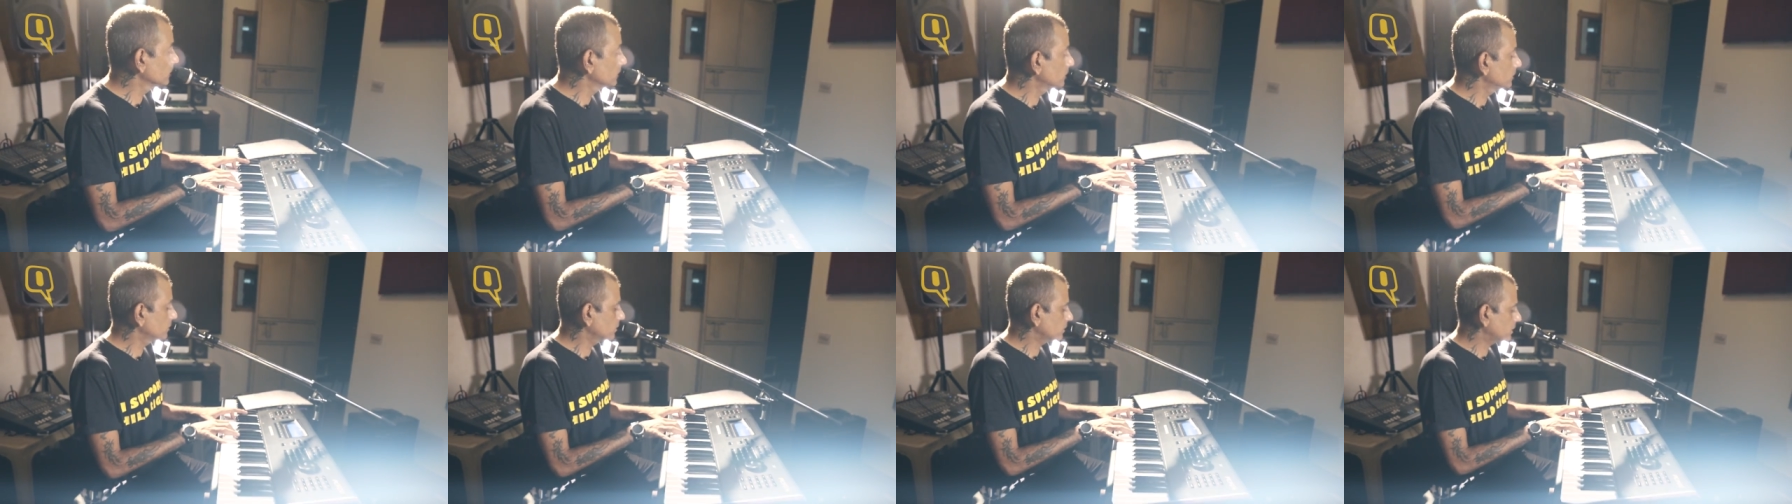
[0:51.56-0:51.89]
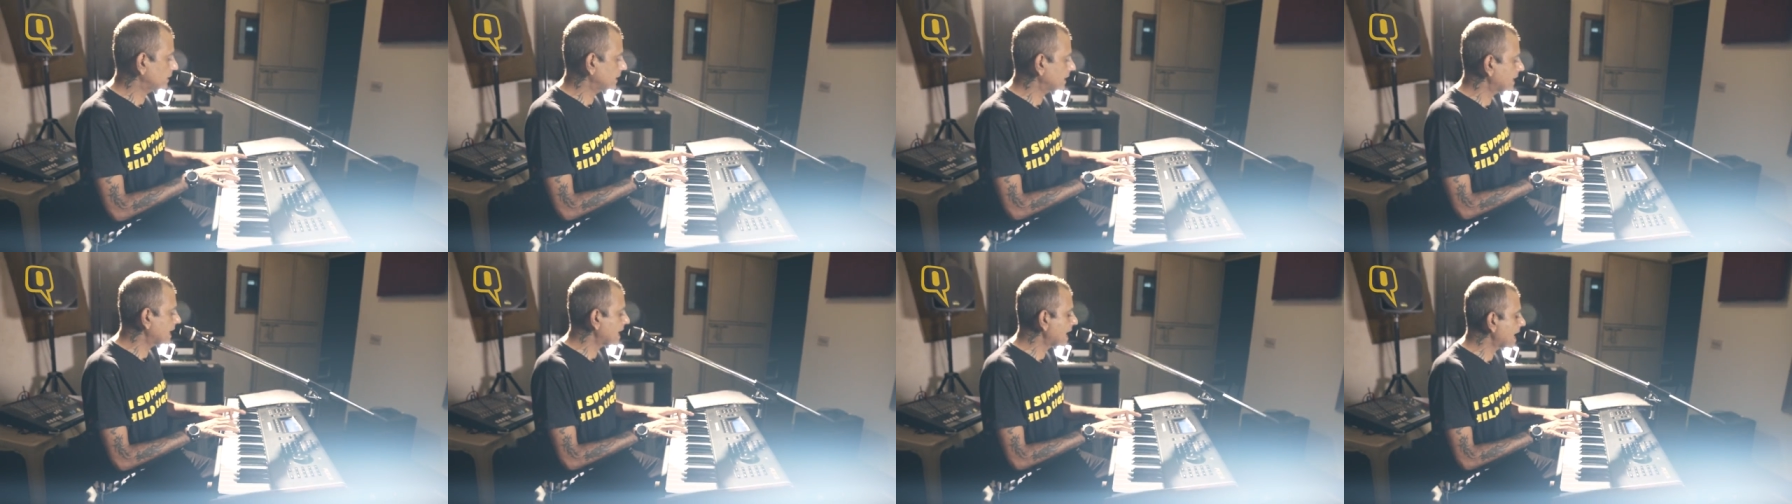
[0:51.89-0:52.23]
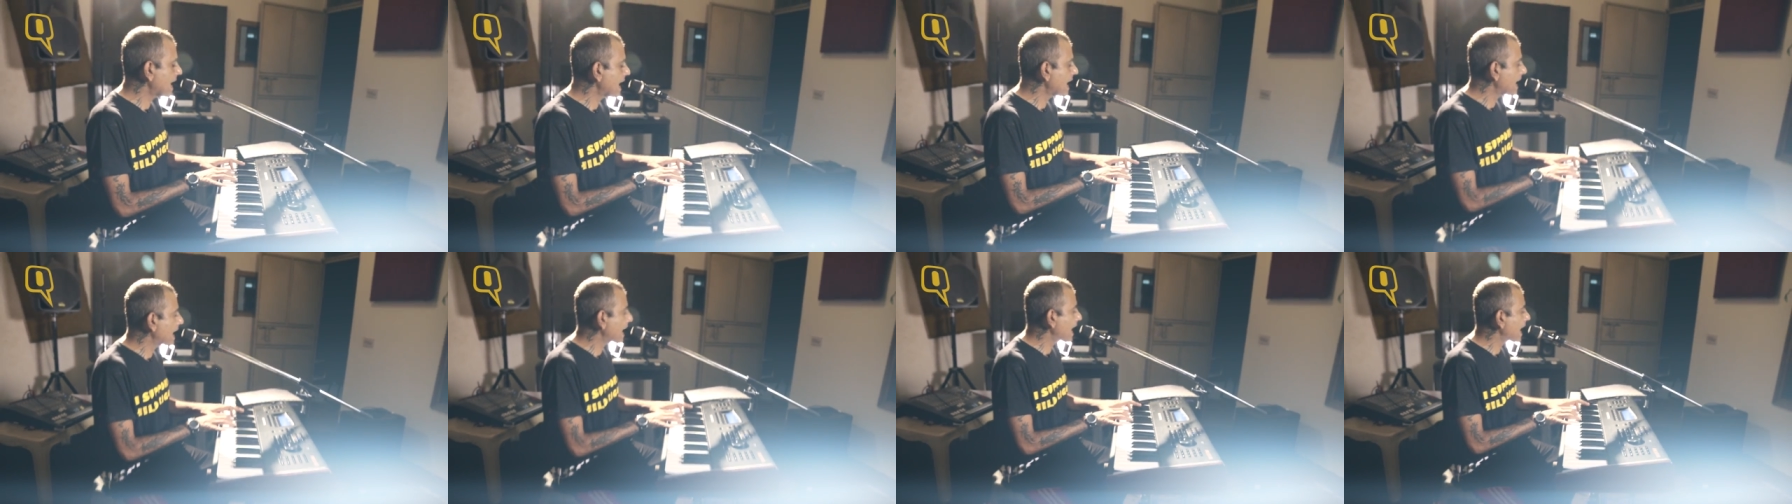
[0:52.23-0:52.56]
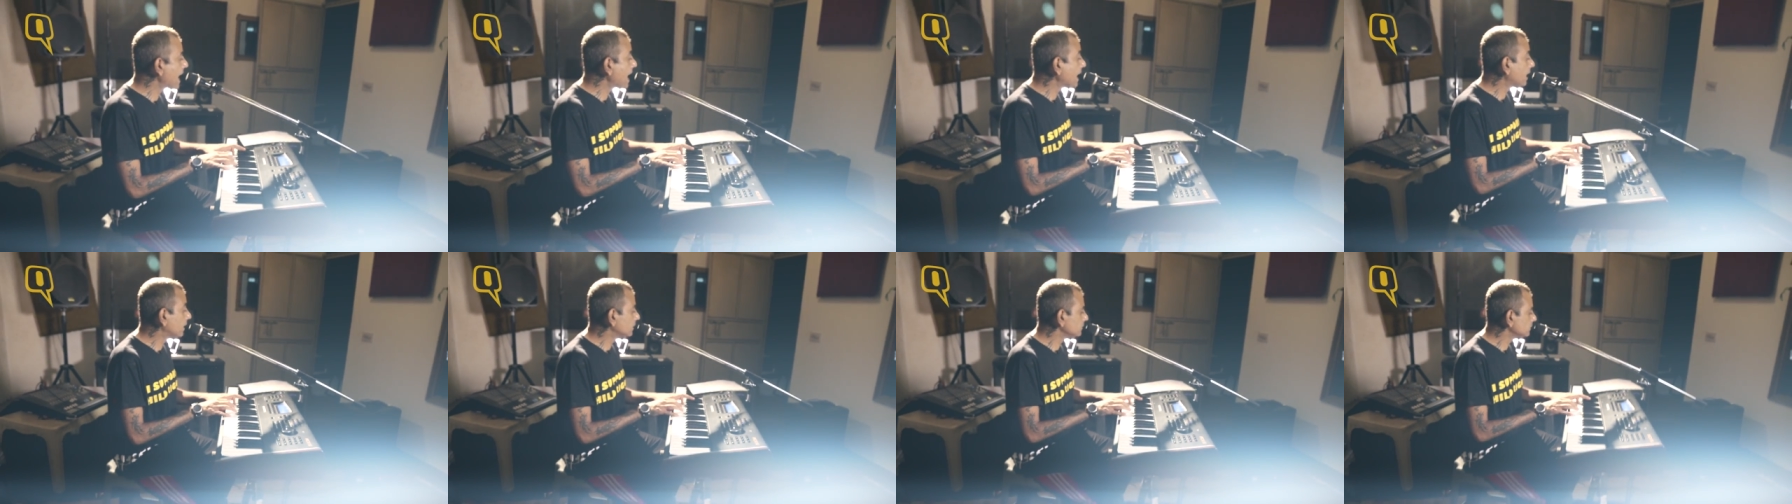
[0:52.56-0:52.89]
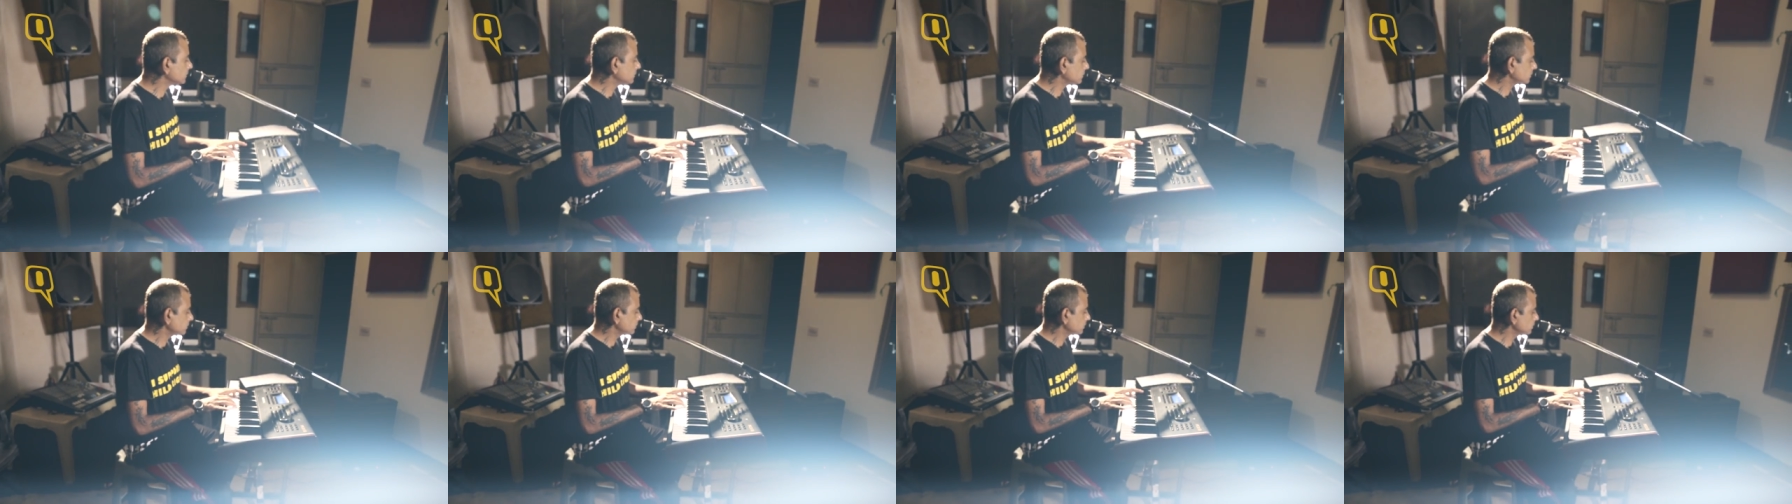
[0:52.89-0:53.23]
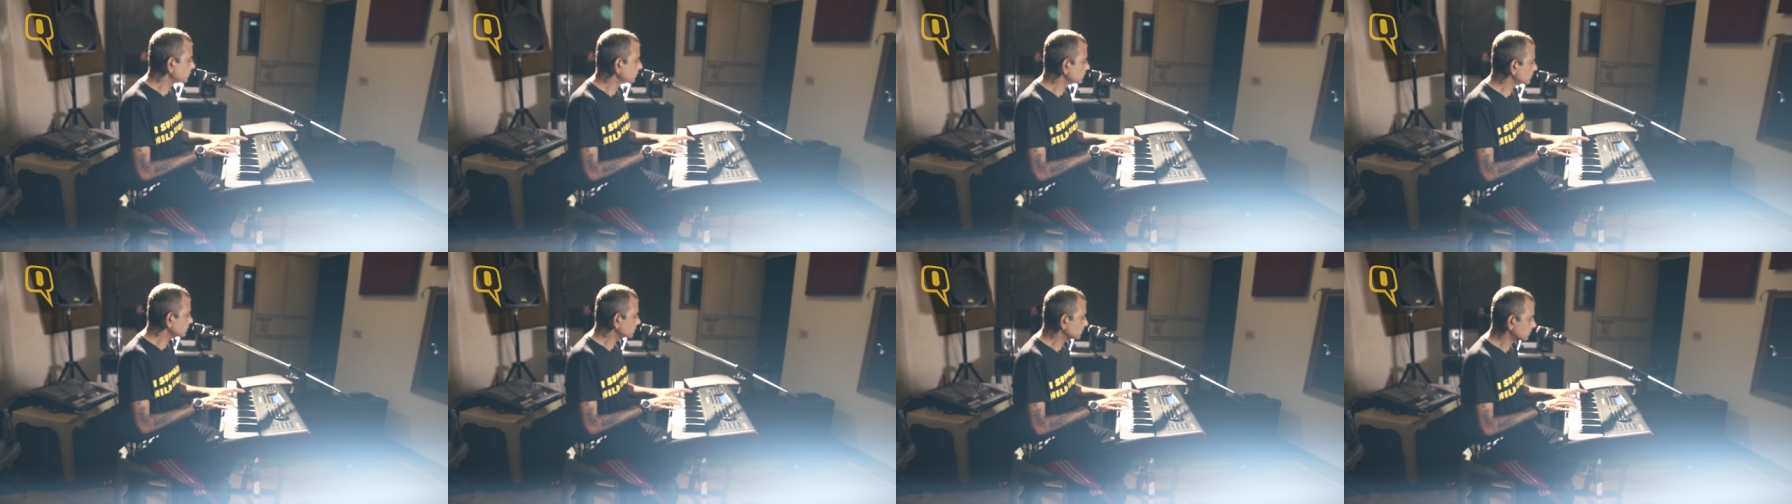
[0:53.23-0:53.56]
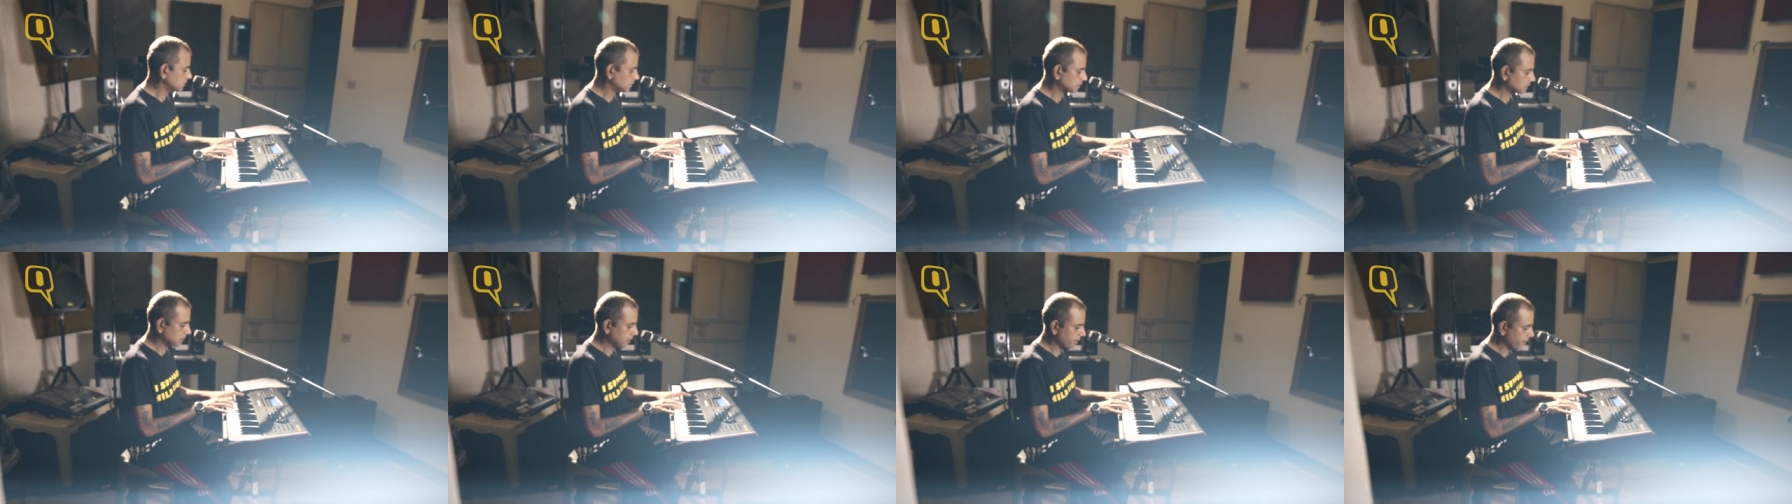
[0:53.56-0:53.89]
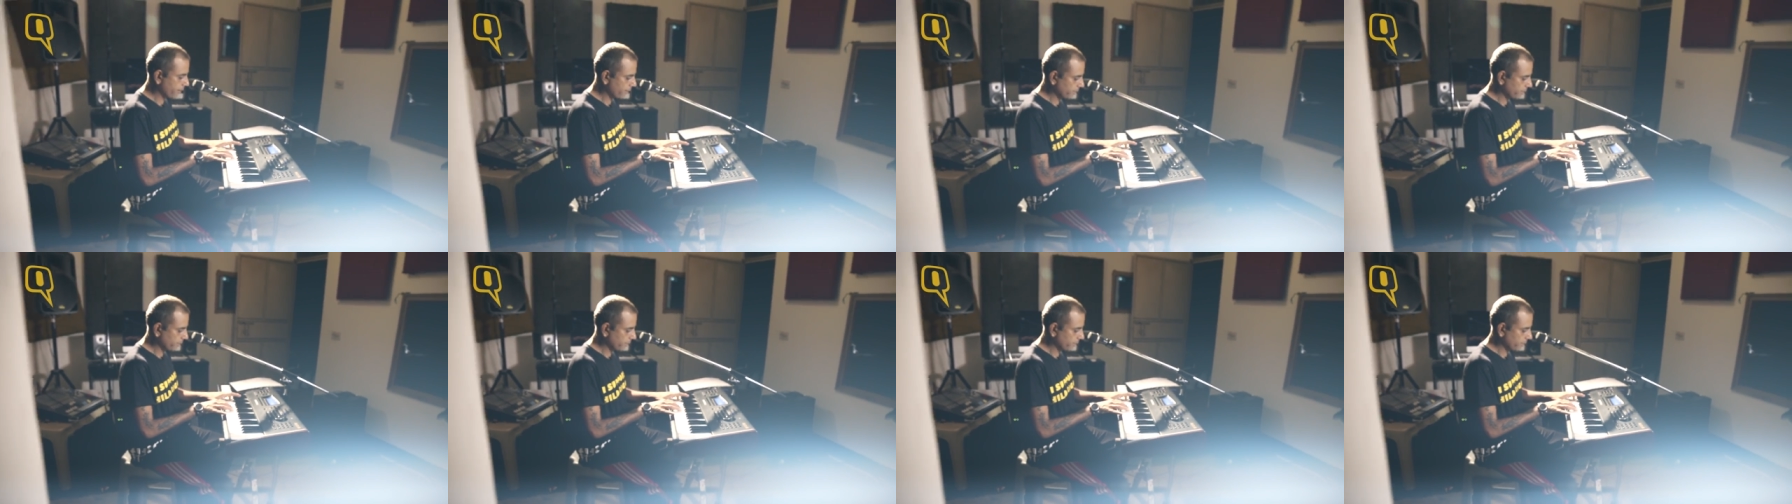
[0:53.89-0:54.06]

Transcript: The way he put it in music,